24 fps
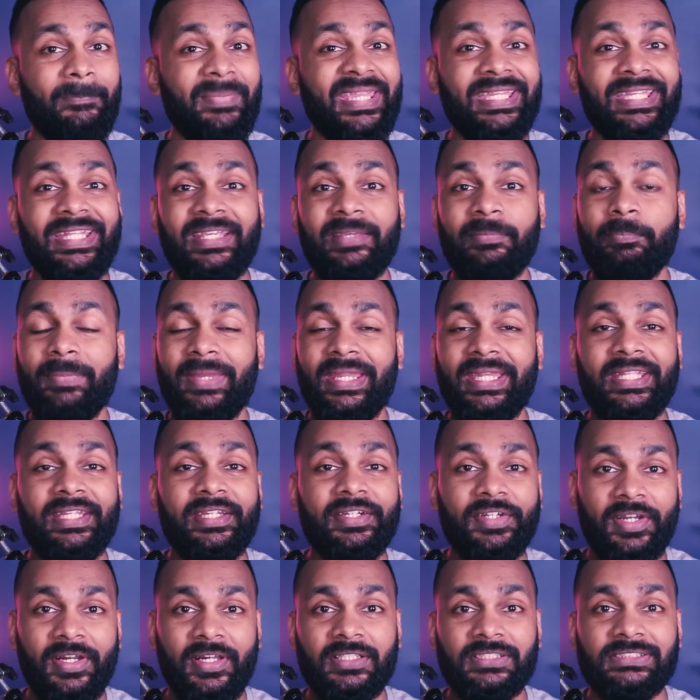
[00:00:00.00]
meaning many
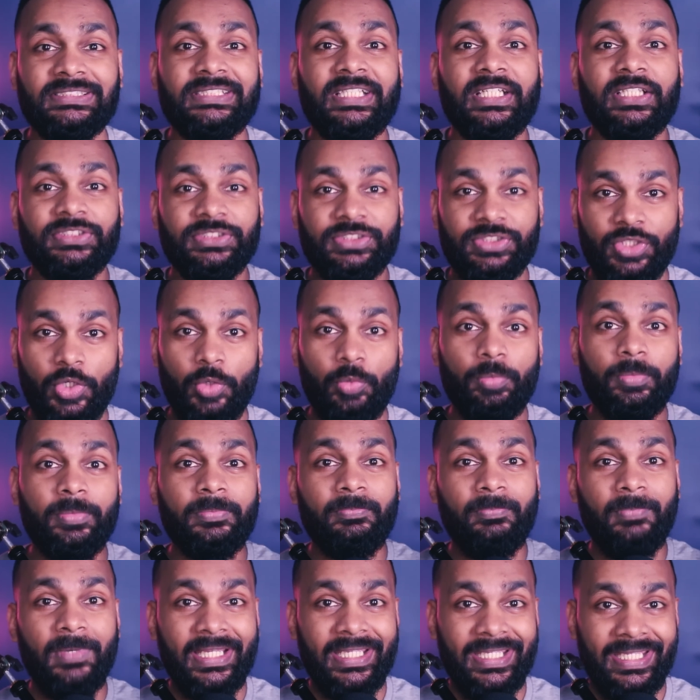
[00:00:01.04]
drugs
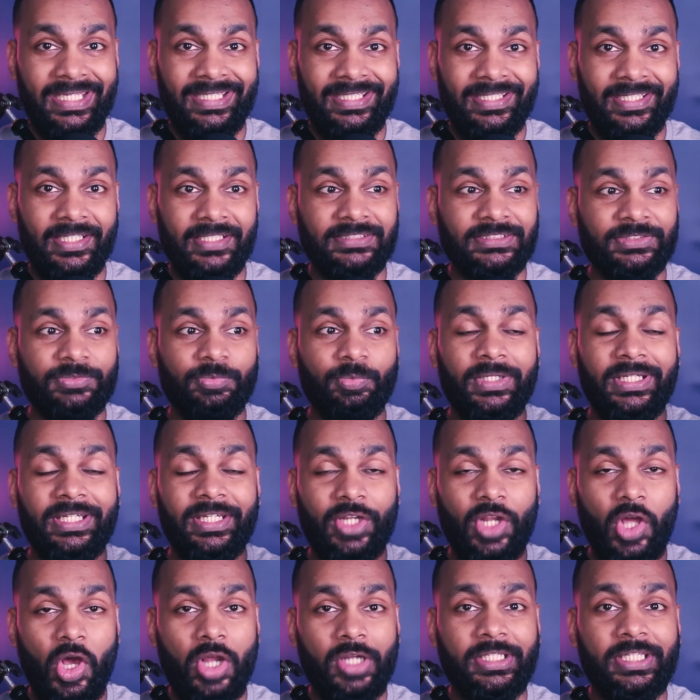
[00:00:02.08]
consumed by Indians were
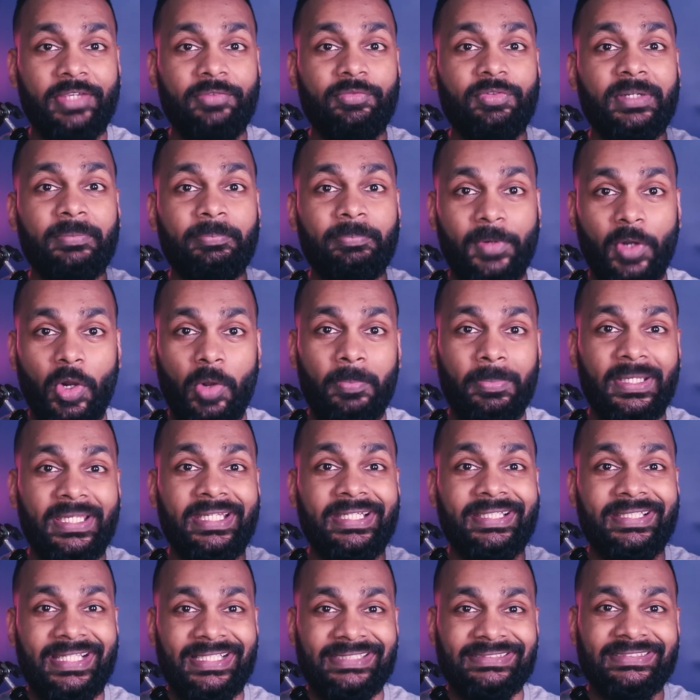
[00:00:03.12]
not even properly
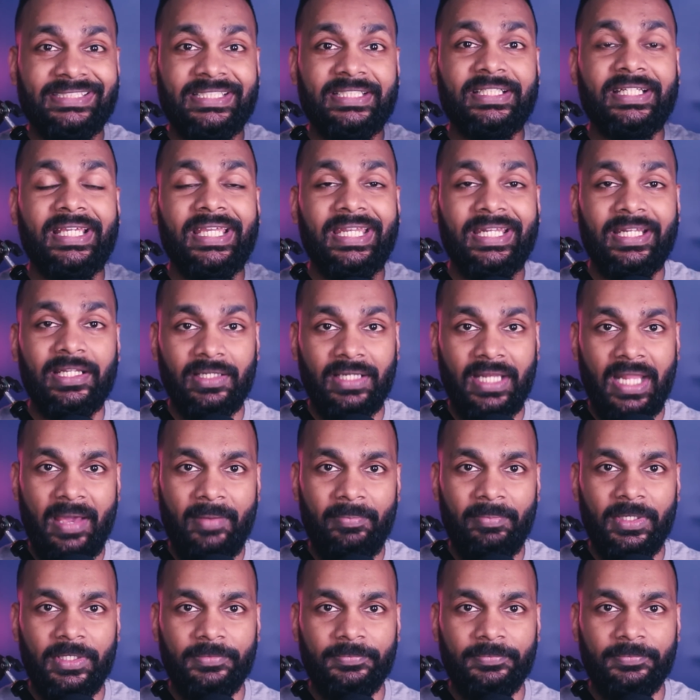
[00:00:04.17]
tested in a lab.